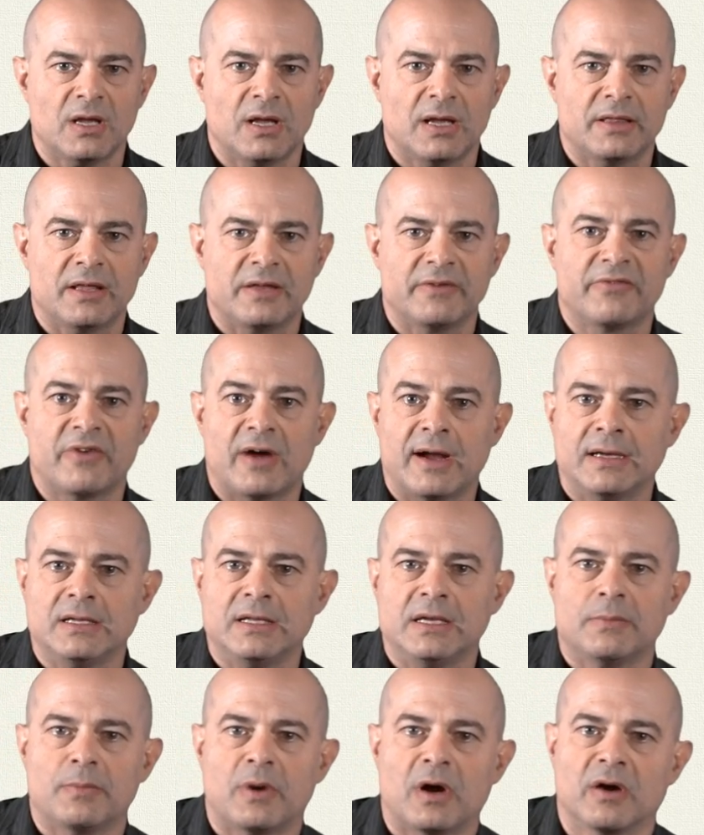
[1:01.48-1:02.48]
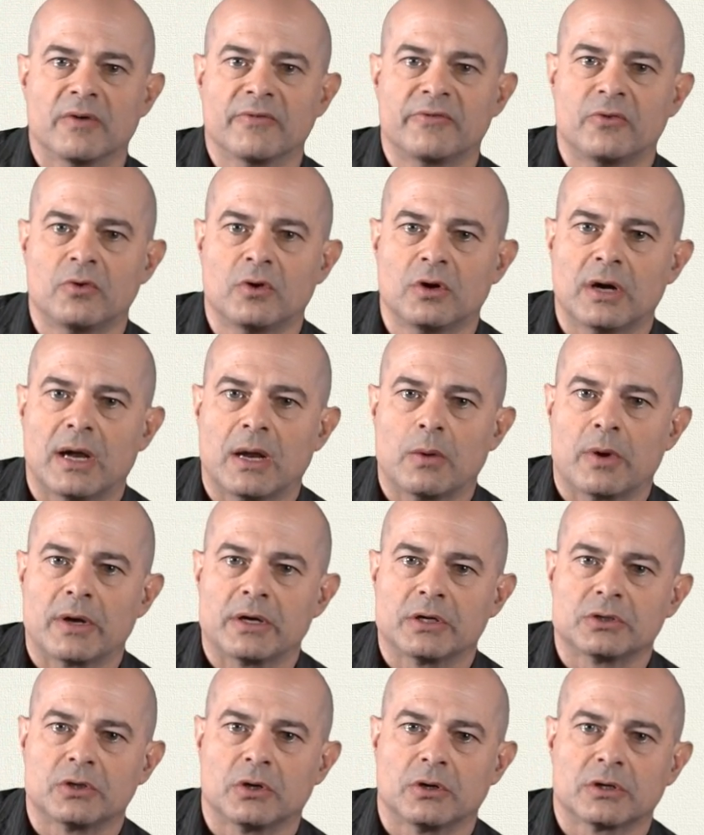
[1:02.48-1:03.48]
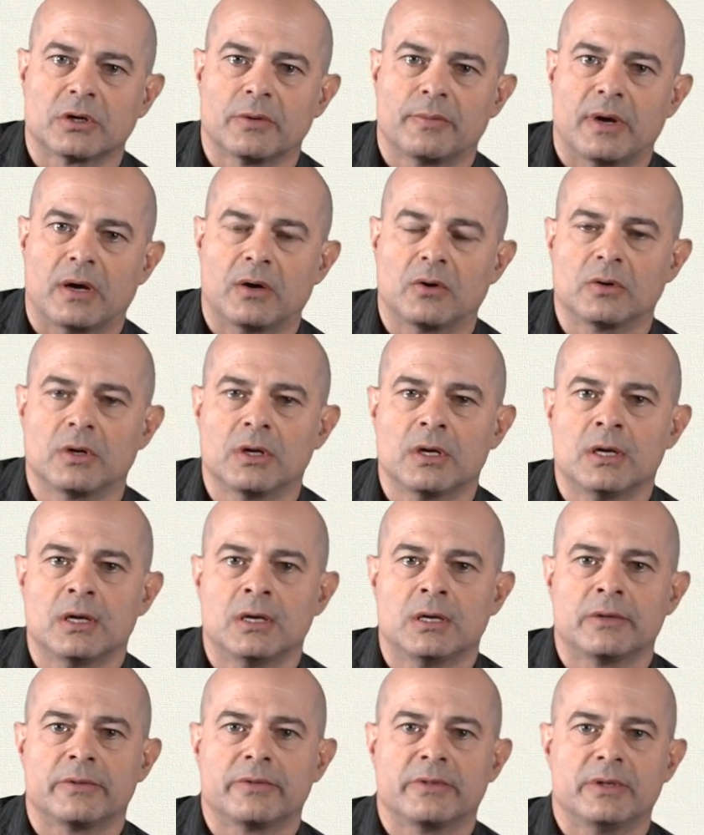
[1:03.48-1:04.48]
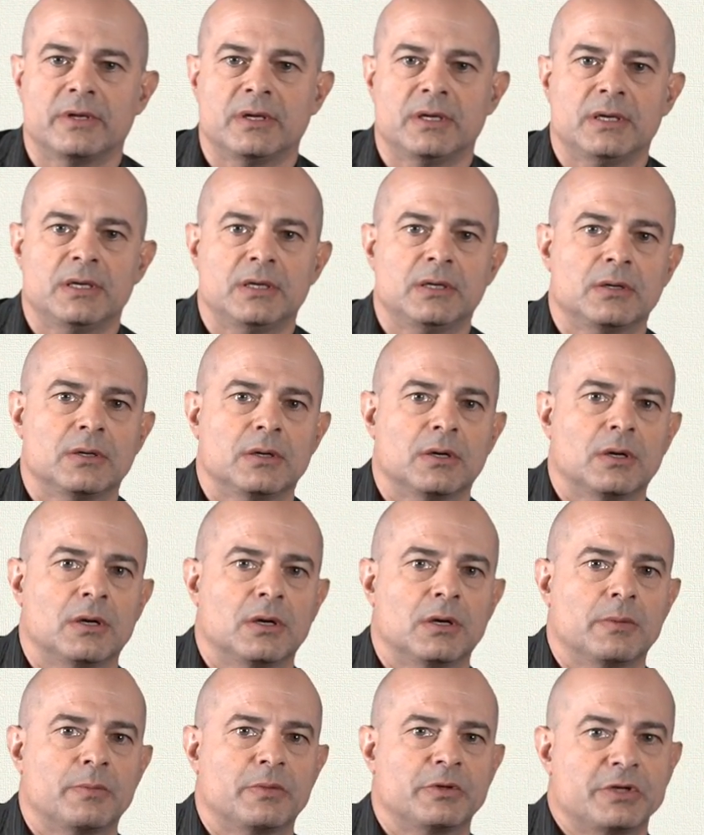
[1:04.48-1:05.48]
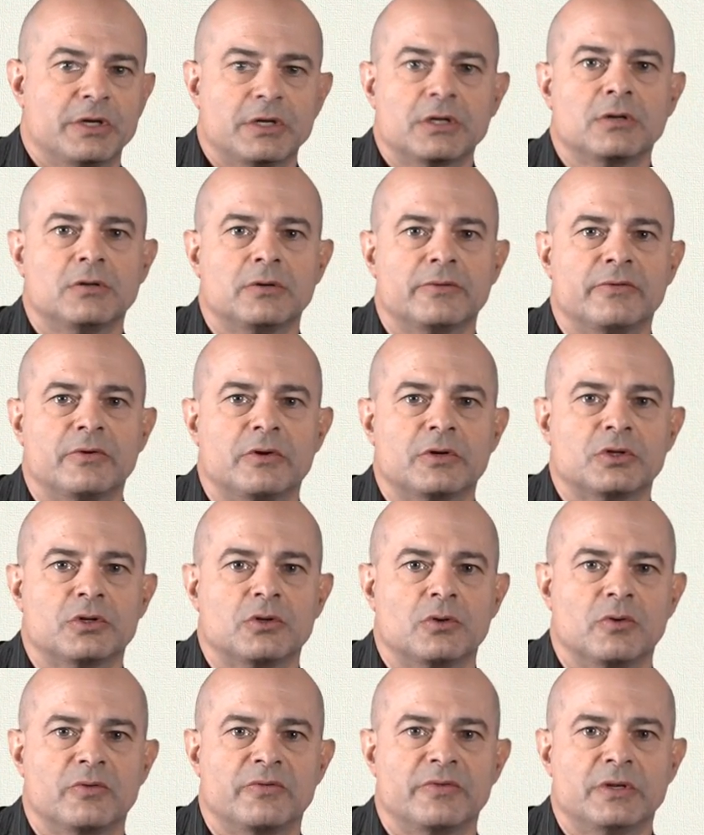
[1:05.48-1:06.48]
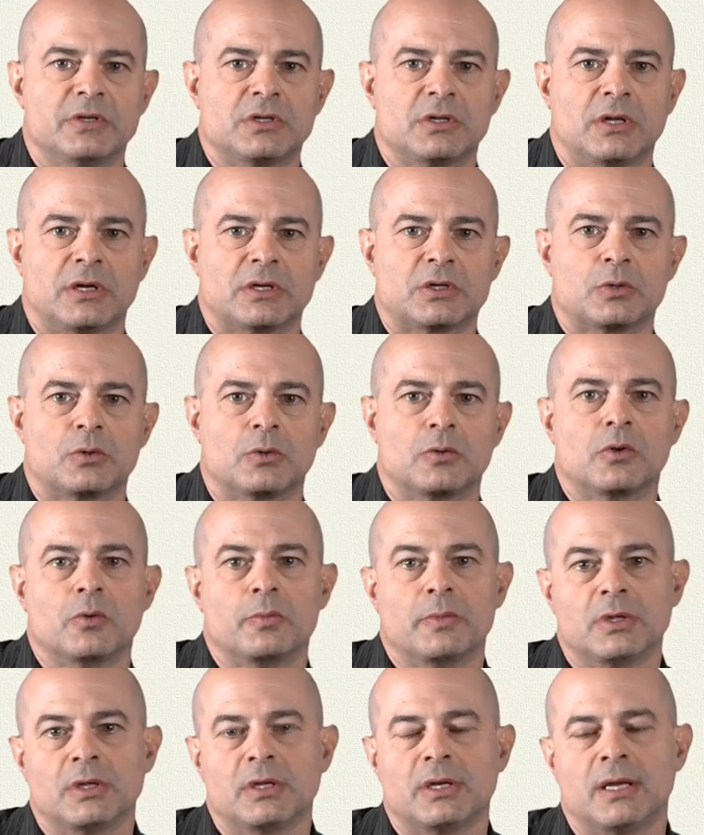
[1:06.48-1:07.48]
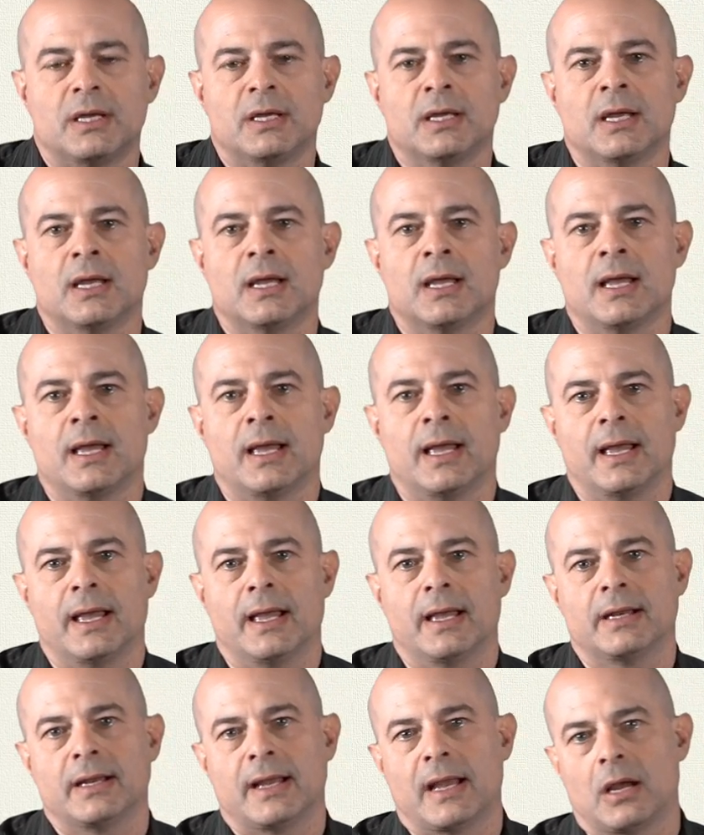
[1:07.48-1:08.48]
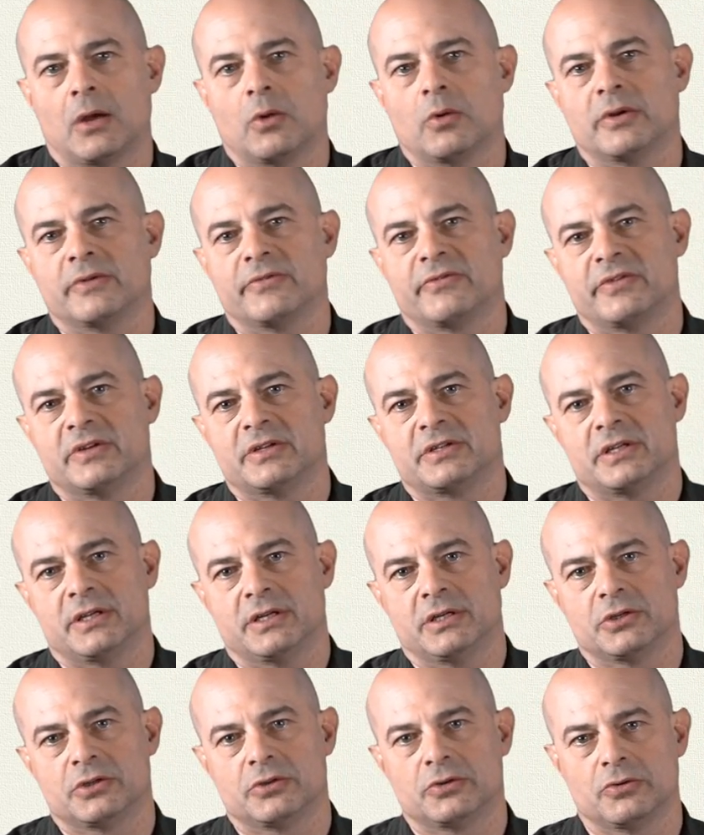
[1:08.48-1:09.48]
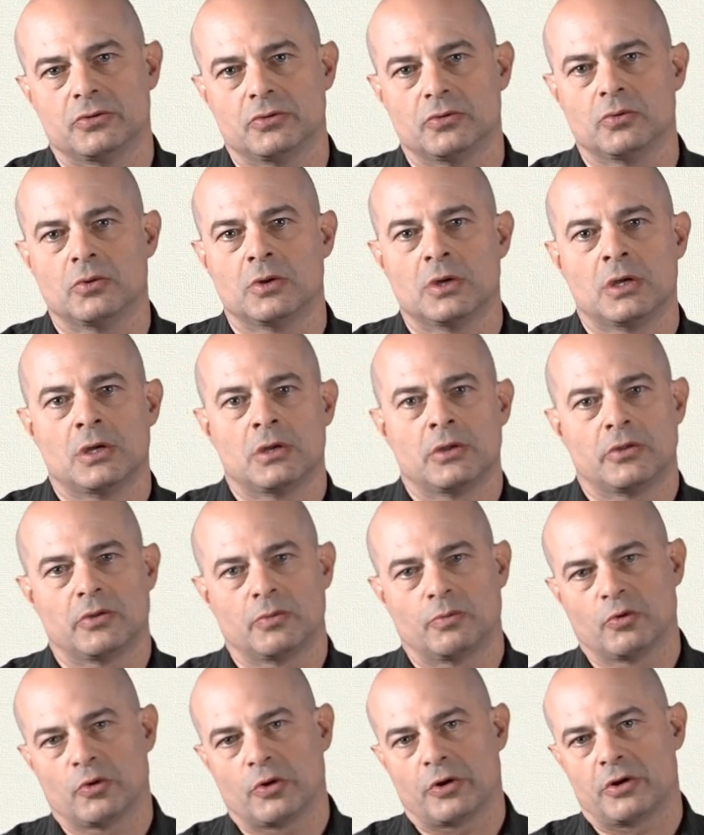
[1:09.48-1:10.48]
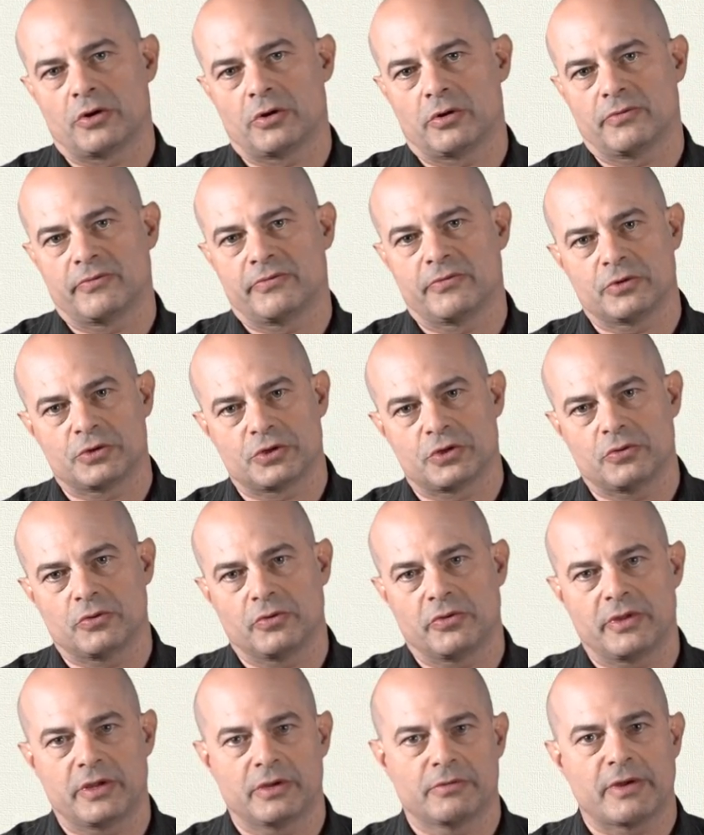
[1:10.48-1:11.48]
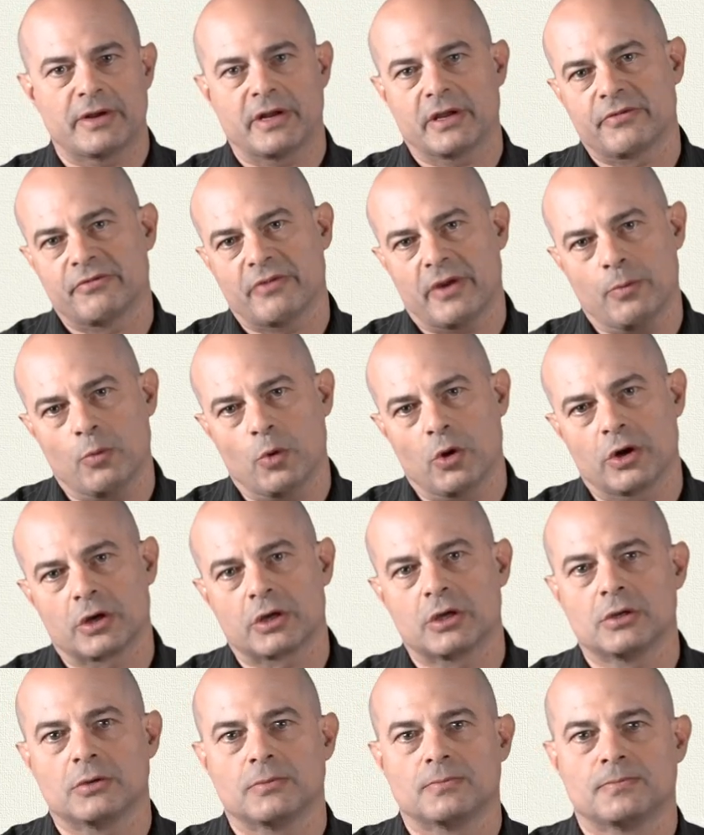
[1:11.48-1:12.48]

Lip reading: And then finally, in part four, I want to talk about the particular virtue of intellectual humility and how it fits into the broader virtue theoretic framework.